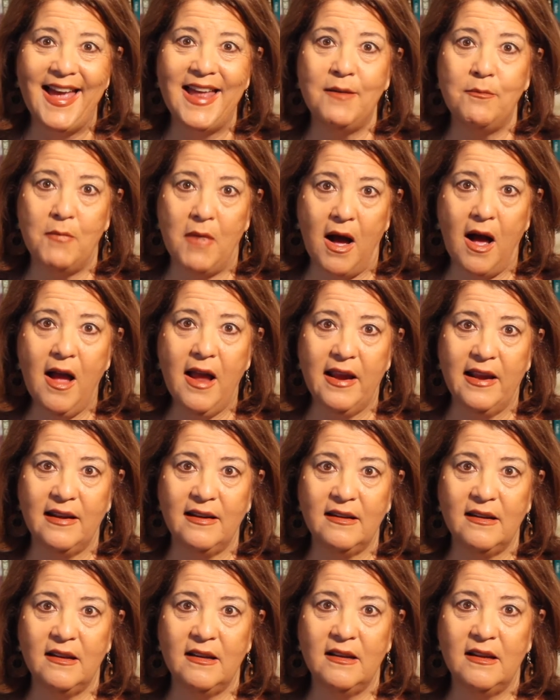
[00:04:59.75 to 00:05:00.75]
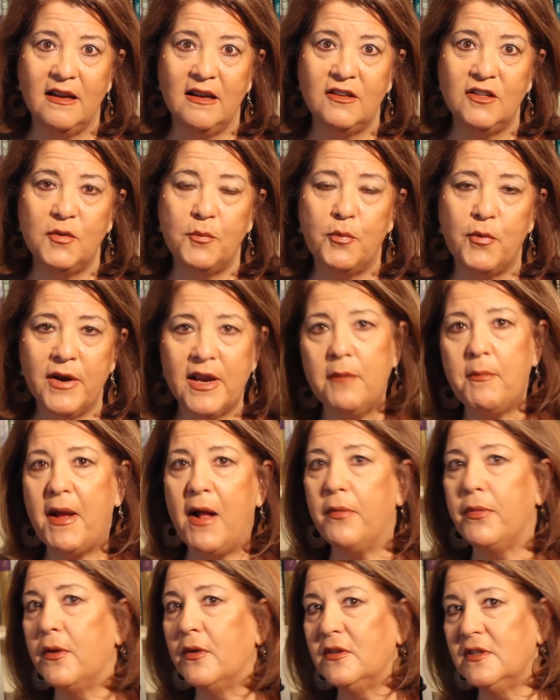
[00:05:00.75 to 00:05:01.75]
and mine to bring
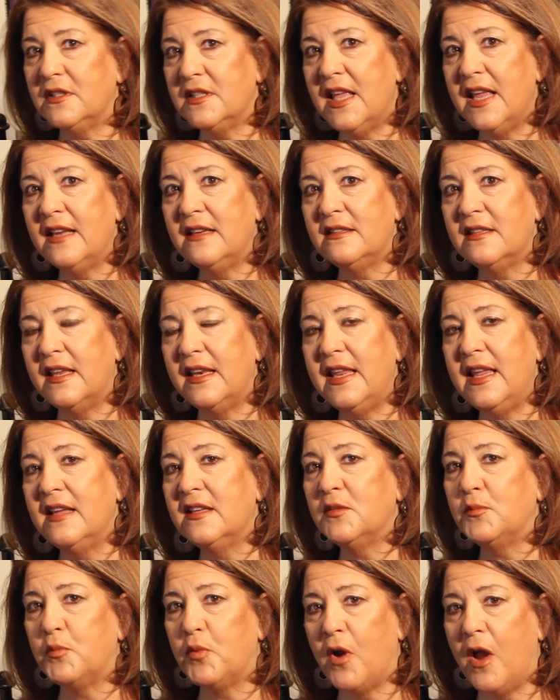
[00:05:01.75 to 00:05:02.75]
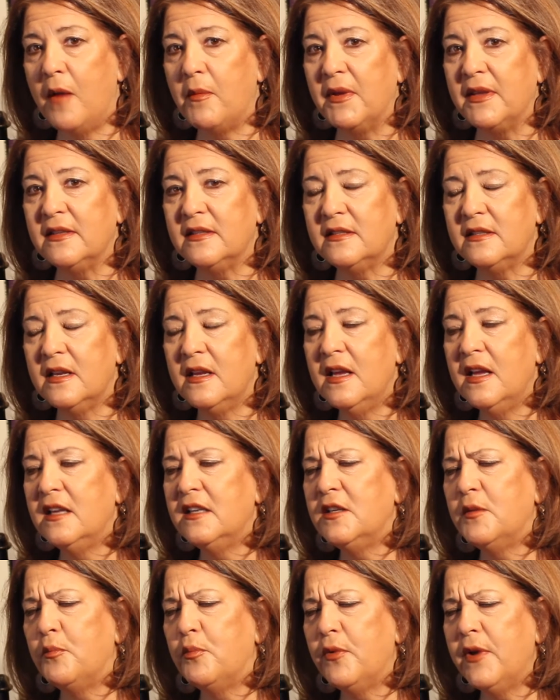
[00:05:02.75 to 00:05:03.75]
about those things that he has promised to